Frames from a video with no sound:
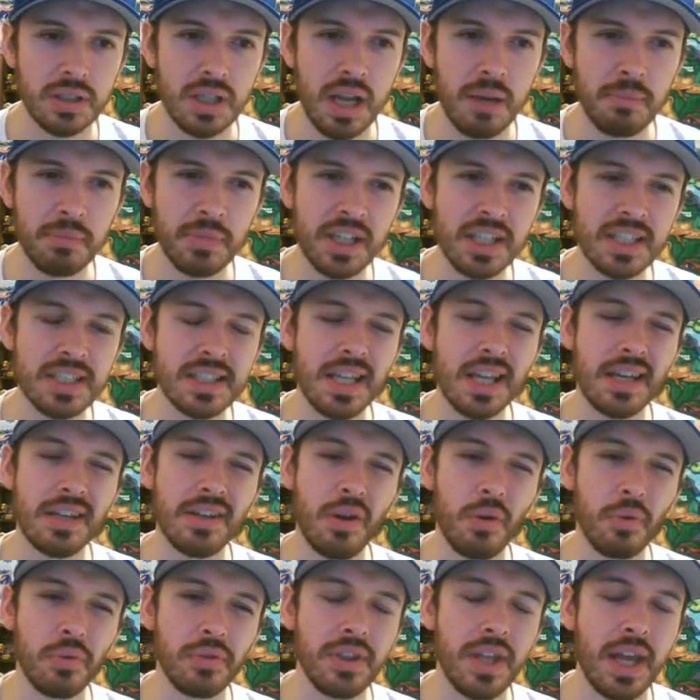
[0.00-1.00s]
I'm going to say
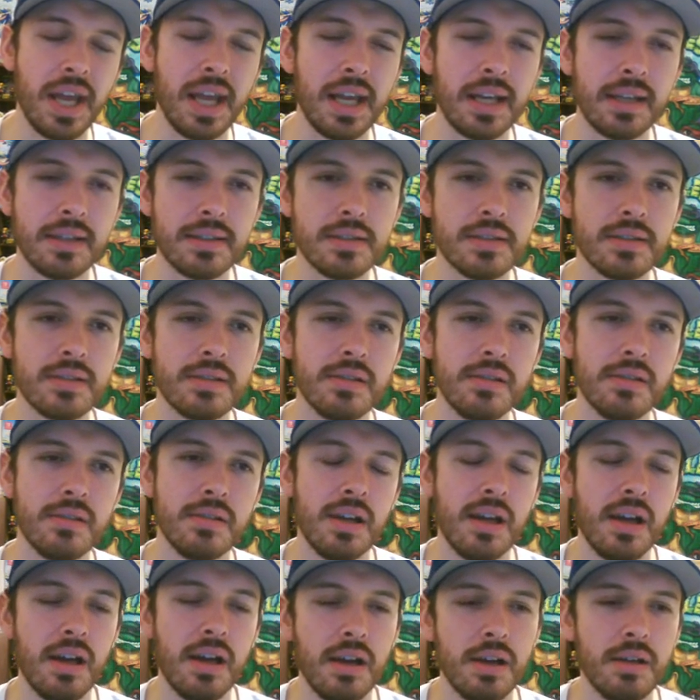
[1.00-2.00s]
no thanks.
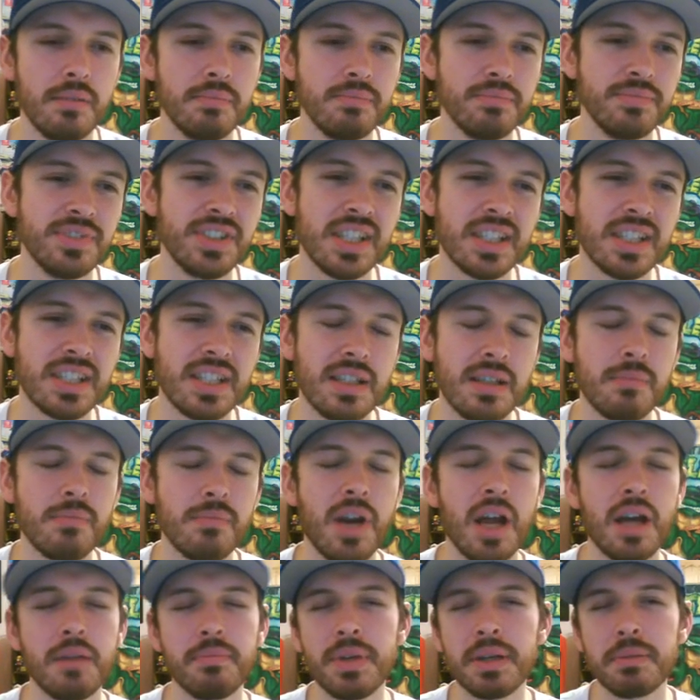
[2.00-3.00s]
Um, just because I'm
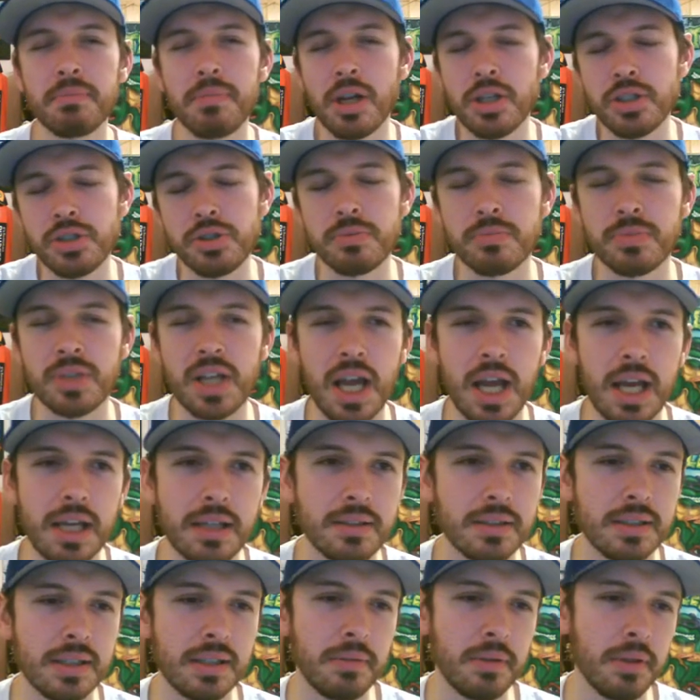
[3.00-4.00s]
not a big mushroom guy.
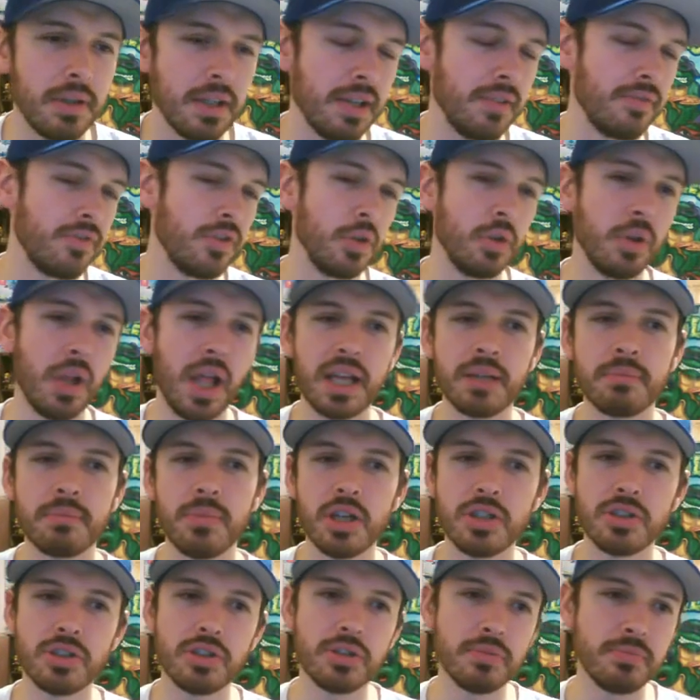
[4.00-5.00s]
If you like
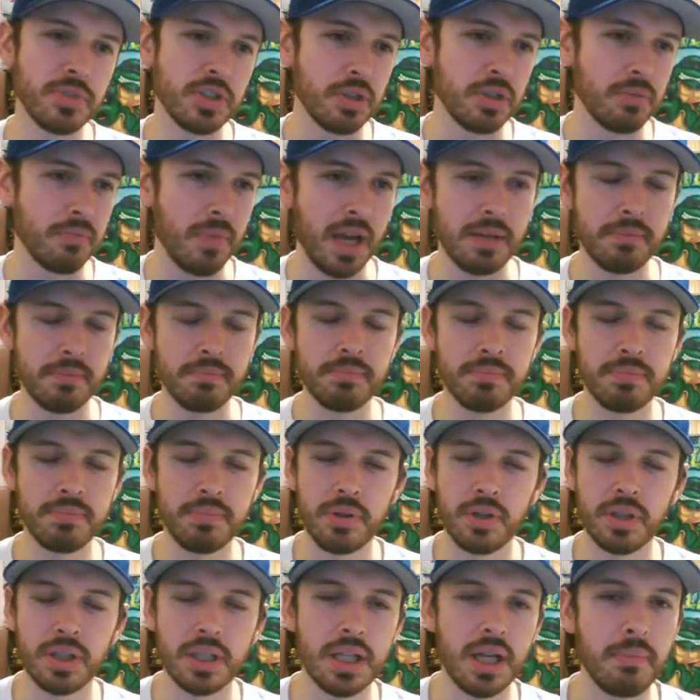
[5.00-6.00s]
mushrooms, you might
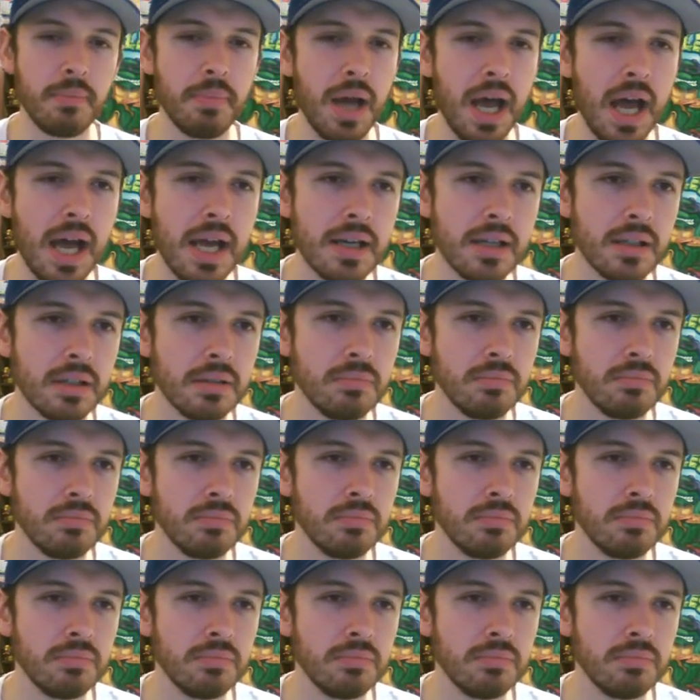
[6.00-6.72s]
put it up higher.